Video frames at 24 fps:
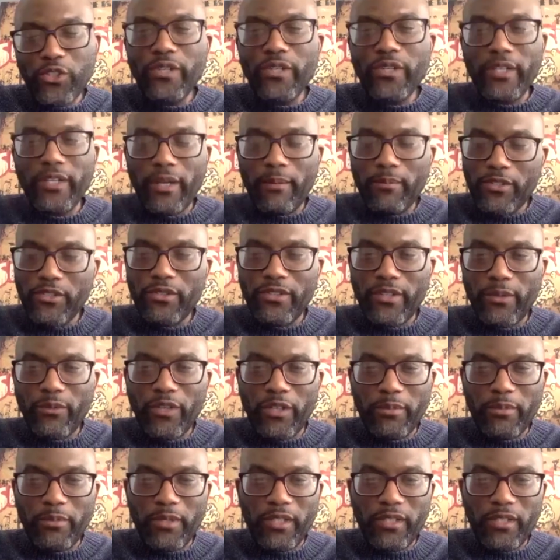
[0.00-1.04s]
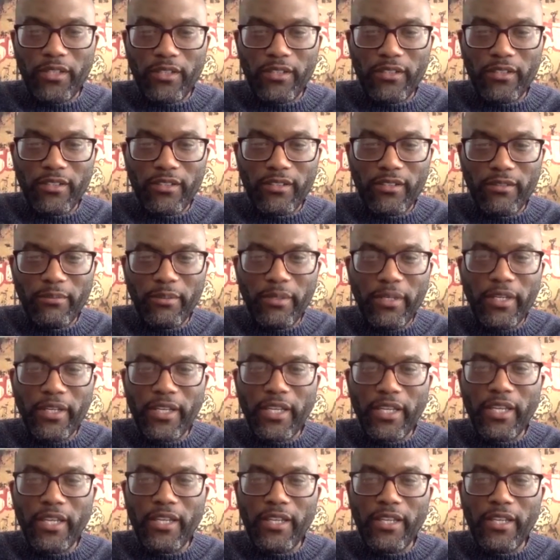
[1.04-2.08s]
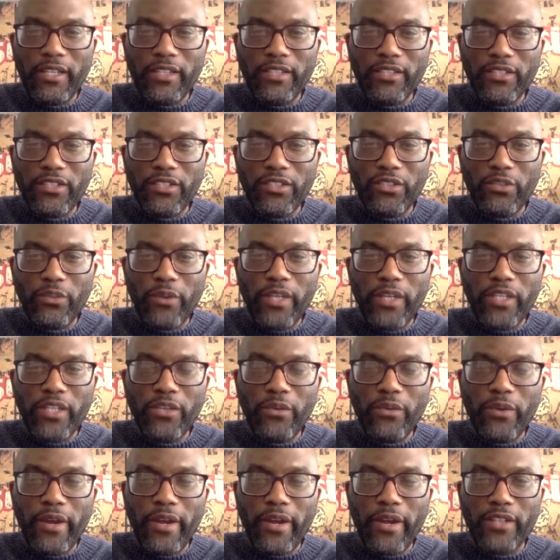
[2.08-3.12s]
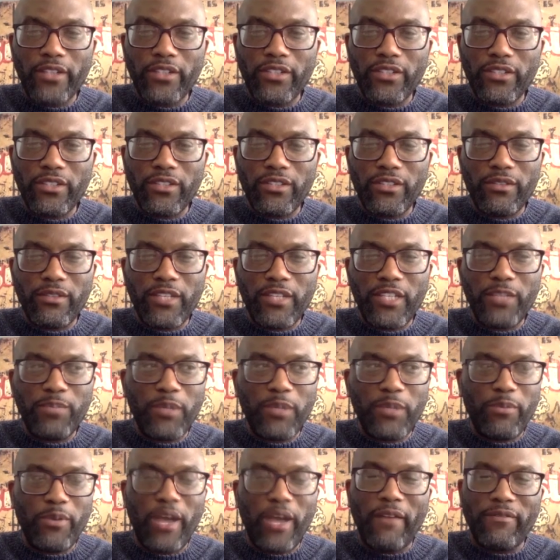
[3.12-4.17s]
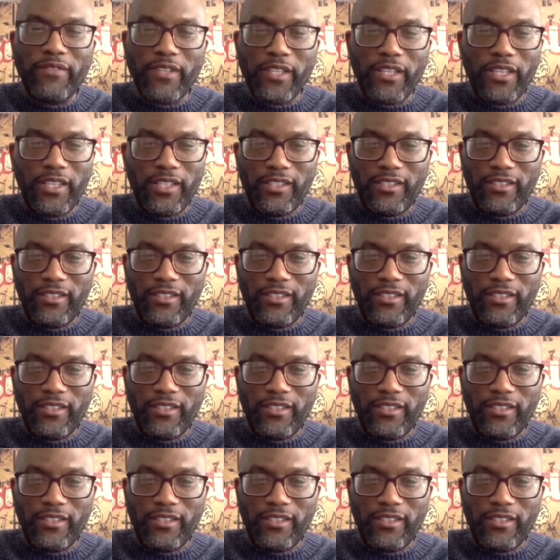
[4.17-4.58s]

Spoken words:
there would be, but again, it's a situation where these people have to eat.